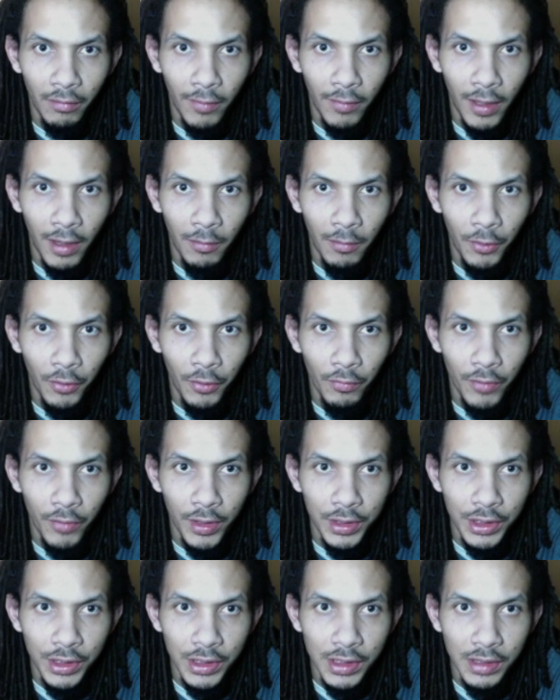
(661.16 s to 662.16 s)
I'm going to
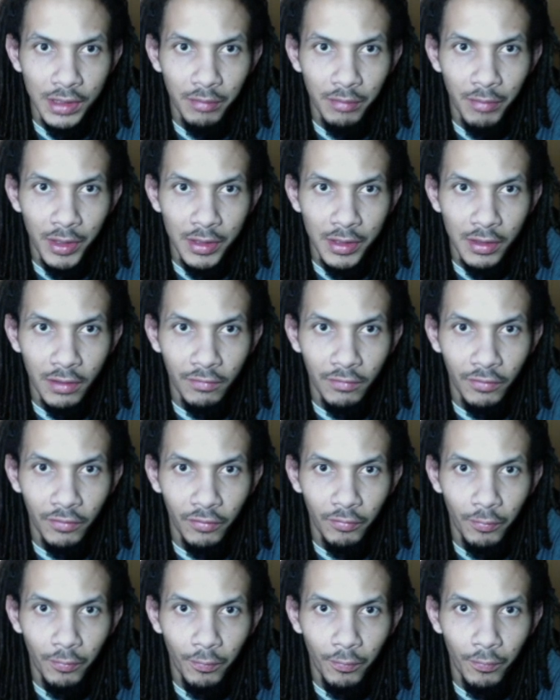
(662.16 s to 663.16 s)
readjust it based off of
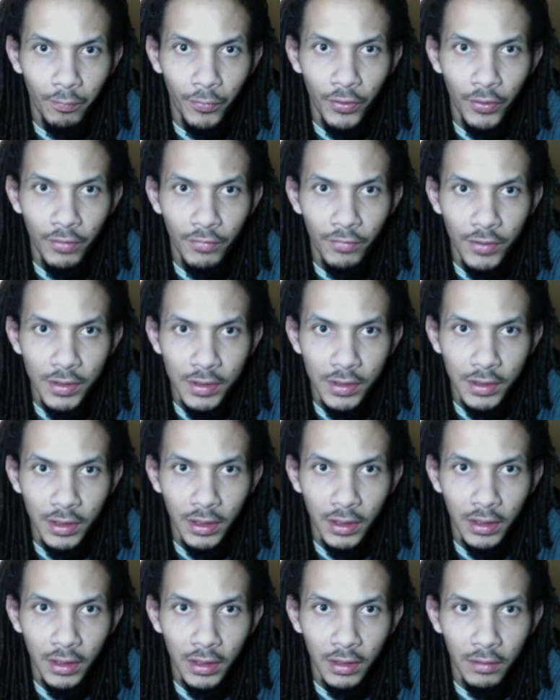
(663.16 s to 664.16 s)
previous
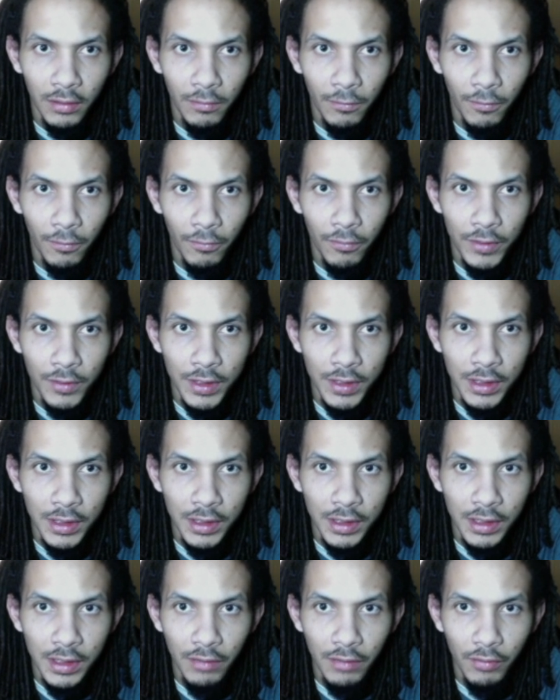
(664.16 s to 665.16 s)
resistance
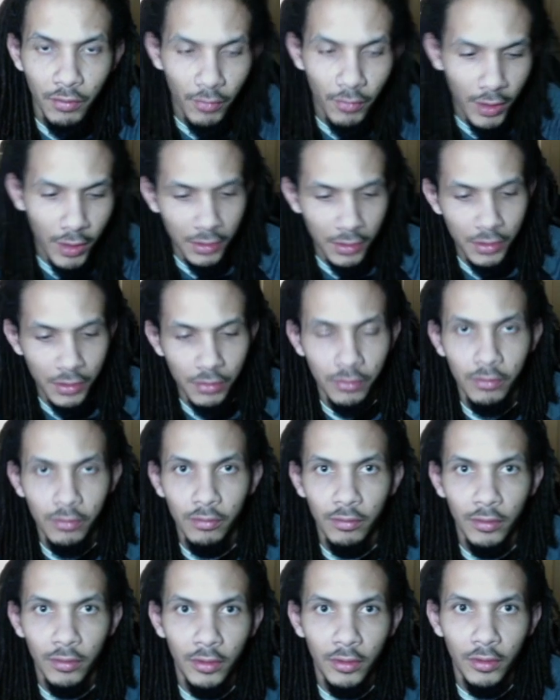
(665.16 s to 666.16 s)
that we ran into.
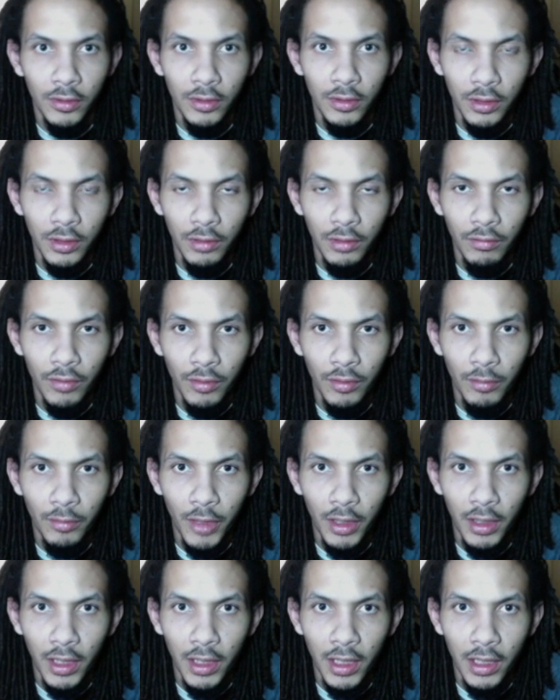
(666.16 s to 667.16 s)
Get rid of my
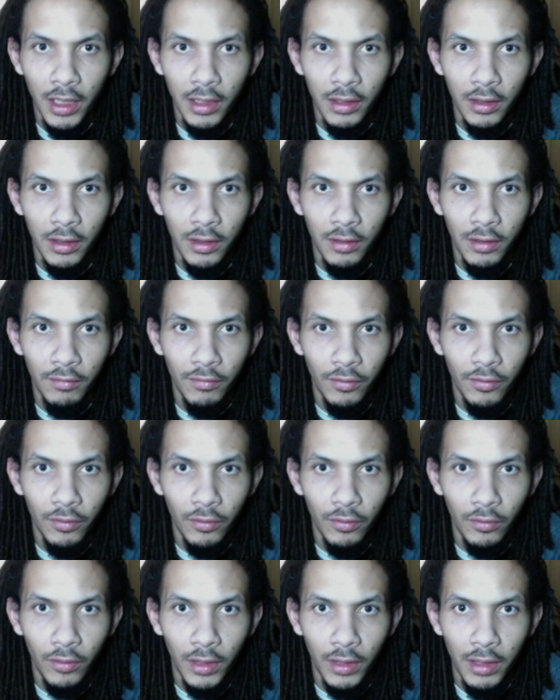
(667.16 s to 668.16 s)
line if
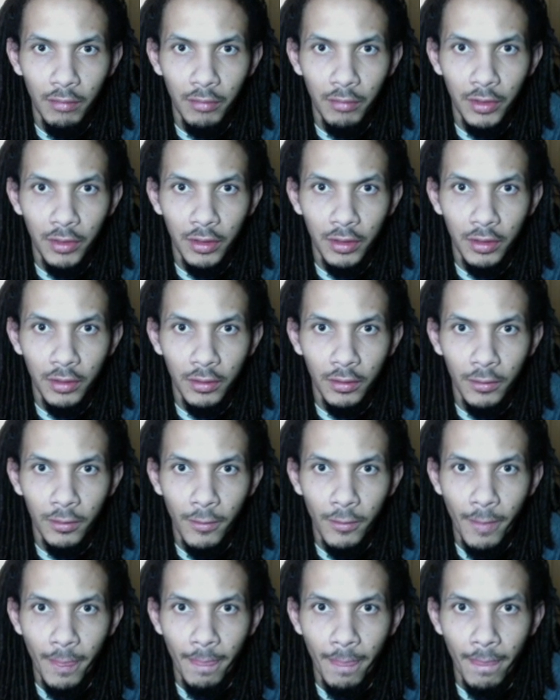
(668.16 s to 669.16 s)
it'll let me.
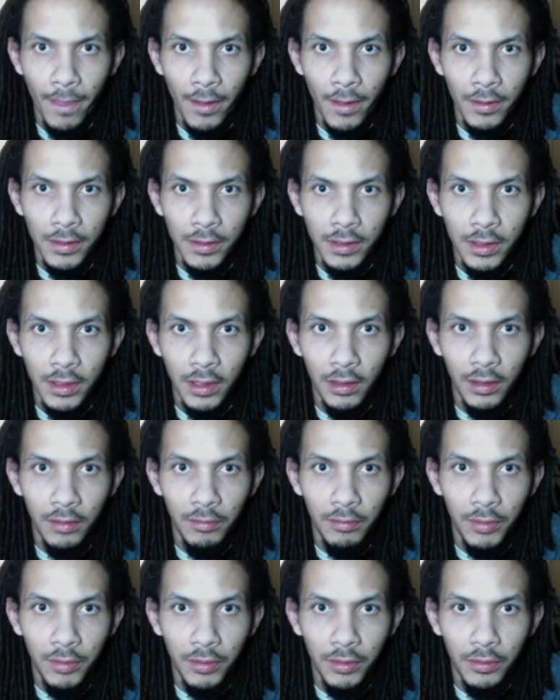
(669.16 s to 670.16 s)
It's not letting
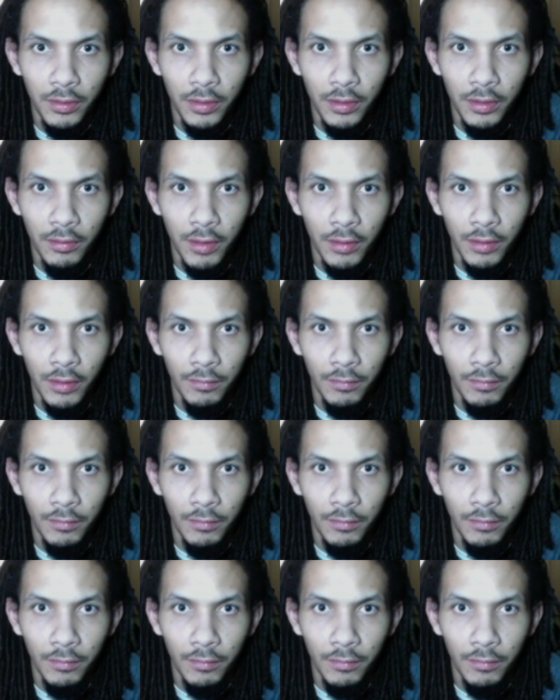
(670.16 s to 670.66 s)
me do it. There we go.